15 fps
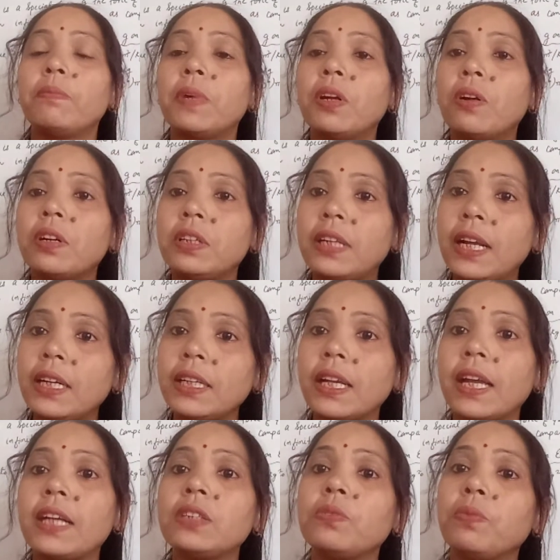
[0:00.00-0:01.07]
but on that
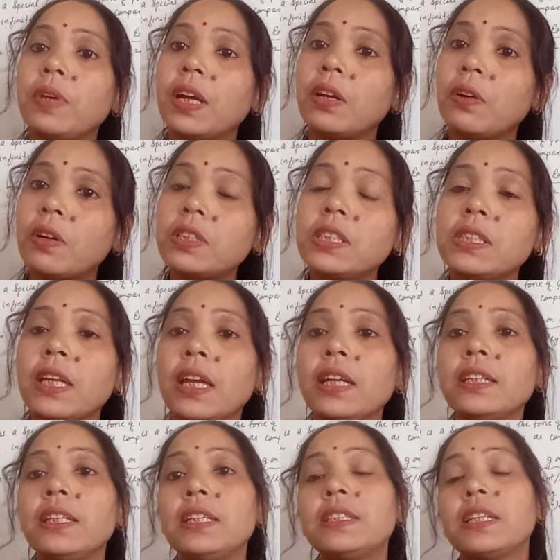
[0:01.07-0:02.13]
case we are not
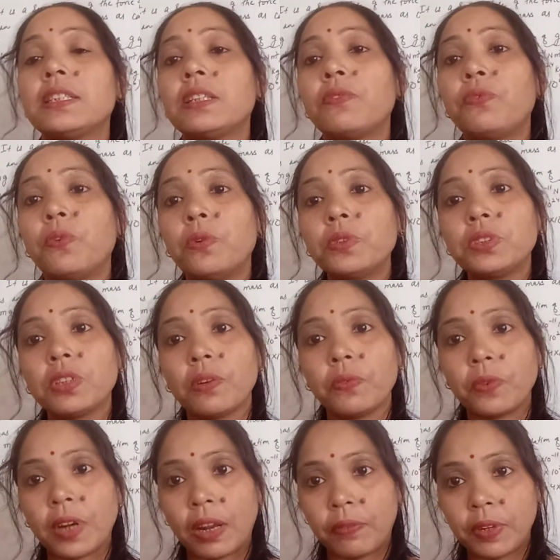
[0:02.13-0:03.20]
saying this as a force
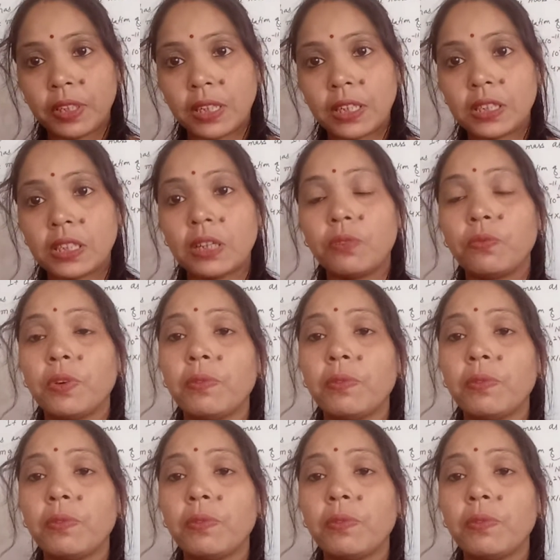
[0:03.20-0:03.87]
of gravitation,